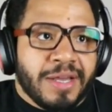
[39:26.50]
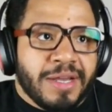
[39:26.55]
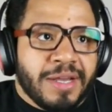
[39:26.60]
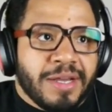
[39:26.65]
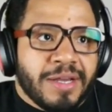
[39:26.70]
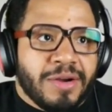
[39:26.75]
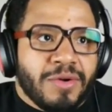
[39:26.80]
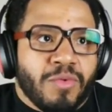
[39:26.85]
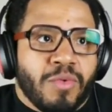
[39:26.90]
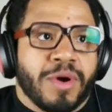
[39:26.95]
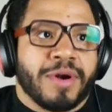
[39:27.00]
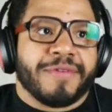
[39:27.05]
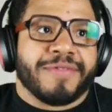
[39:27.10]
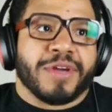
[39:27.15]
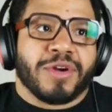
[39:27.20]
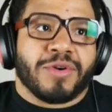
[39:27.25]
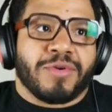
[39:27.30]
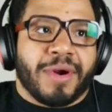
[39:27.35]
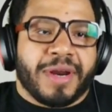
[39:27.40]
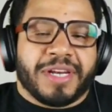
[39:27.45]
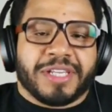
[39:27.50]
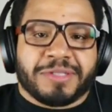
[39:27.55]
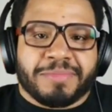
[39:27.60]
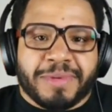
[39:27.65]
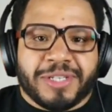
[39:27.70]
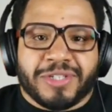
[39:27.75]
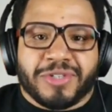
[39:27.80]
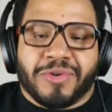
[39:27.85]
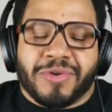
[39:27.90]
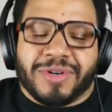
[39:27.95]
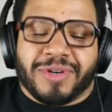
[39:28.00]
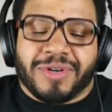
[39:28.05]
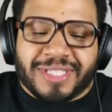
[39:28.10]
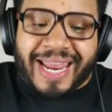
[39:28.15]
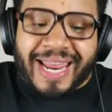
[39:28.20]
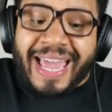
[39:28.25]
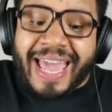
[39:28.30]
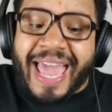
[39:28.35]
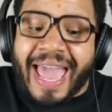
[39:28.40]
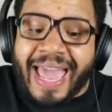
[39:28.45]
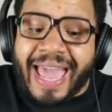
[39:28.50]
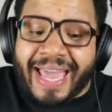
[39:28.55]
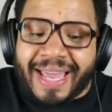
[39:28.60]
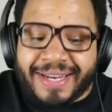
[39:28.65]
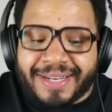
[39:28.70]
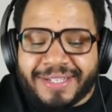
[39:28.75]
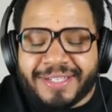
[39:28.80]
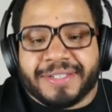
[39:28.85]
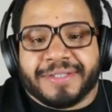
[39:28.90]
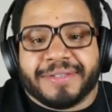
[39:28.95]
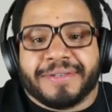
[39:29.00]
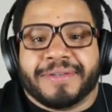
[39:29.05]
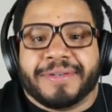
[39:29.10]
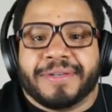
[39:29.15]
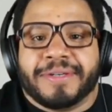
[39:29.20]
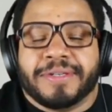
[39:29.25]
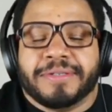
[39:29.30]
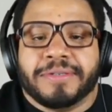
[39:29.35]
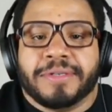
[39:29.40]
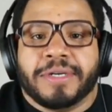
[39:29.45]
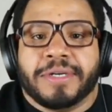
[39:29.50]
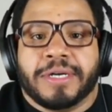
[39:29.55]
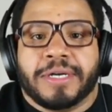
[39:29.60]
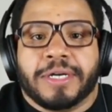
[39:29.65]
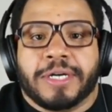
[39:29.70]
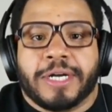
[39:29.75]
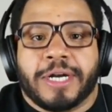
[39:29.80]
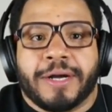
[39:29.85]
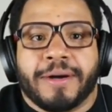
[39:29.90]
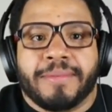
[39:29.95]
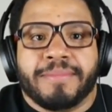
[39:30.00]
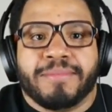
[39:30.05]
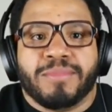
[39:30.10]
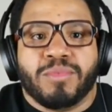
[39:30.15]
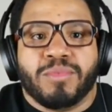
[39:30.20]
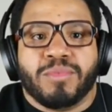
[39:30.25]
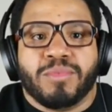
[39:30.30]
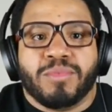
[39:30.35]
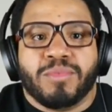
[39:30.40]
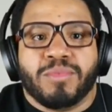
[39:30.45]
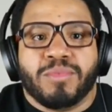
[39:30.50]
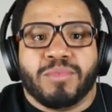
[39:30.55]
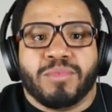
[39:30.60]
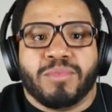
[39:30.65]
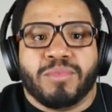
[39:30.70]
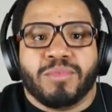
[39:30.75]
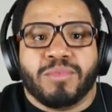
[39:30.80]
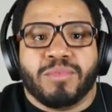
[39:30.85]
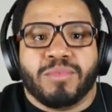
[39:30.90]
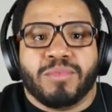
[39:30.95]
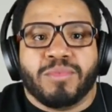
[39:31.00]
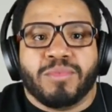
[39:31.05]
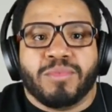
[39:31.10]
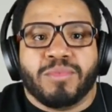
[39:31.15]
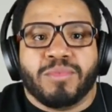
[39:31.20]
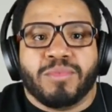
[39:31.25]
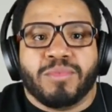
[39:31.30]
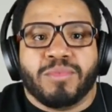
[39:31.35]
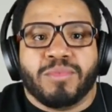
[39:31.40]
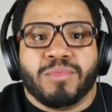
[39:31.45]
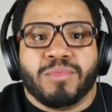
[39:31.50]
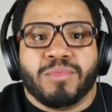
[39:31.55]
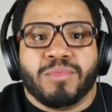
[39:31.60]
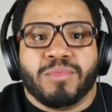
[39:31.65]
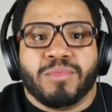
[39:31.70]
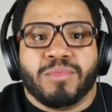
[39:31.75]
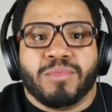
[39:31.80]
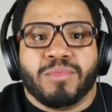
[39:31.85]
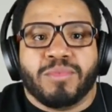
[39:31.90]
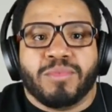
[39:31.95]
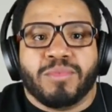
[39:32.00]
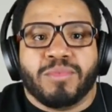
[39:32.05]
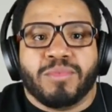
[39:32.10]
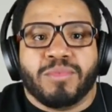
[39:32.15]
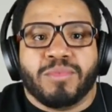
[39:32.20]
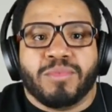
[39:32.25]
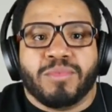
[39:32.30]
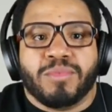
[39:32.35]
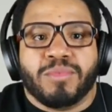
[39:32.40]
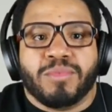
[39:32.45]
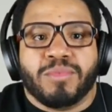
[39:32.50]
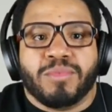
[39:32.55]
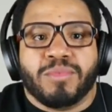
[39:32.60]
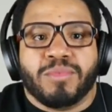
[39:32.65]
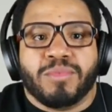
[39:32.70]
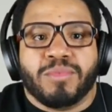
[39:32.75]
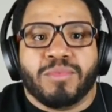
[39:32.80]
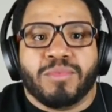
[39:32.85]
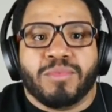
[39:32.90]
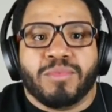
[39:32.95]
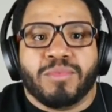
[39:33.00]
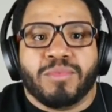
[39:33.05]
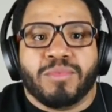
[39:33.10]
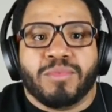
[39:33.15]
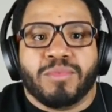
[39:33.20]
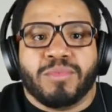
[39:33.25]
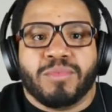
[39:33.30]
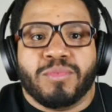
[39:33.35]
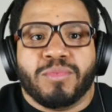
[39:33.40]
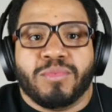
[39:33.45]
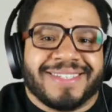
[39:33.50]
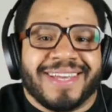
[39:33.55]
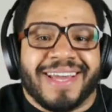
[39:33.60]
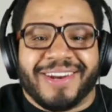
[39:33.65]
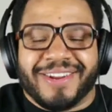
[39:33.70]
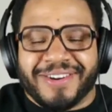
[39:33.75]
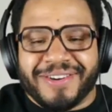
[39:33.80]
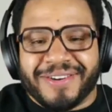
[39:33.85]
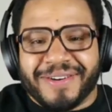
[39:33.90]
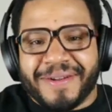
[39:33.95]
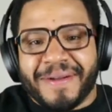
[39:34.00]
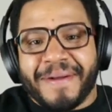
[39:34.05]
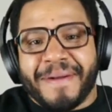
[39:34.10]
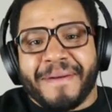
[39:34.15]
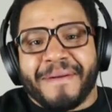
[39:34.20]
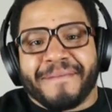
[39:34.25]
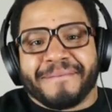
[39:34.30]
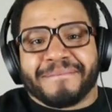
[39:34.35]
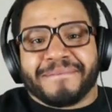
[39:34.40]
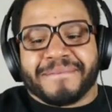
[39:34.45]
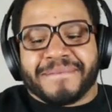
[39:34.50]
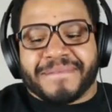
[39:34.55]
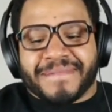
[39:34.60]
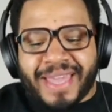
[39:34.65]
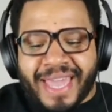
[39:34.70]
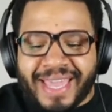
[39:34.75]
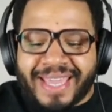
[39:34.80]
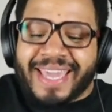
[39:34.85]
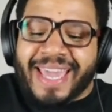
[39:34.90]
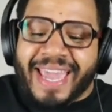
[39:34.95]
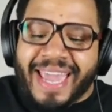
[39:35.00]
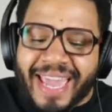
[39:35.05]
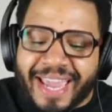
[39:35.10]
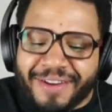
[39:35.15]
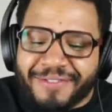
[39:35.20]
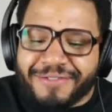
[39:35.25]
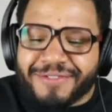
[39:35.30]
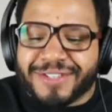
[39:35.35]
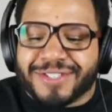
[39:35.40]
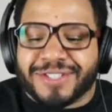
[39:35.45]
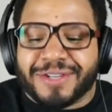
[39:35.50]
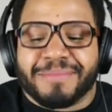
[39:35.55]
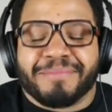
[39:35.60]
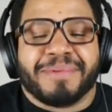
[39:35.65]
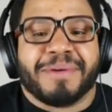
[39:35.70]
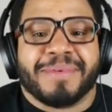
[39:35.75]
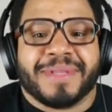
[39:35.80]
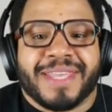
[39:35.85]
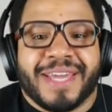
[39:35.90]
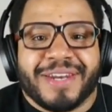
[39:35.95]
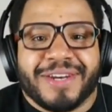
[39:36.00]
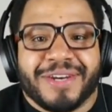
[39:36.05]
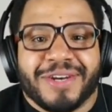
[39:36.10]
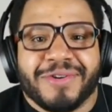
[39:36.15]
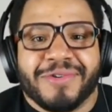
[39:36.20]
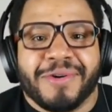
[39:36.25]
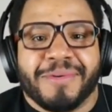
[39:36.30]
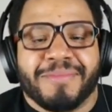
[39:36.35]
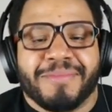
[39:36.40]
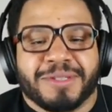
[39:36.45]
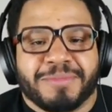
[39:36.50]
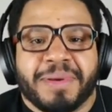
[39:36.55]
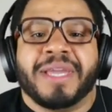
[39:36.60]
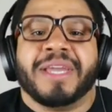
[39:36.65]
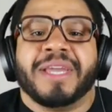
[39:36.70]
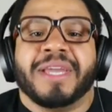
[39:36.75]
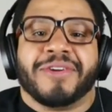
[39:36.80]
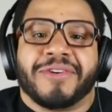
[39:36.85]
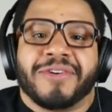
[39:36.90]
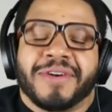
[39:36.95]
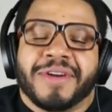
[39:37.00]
one of the greatest mentors that I had um, was my uncle, my uncle Charles Tedder, aka for some people that knew him was Peter.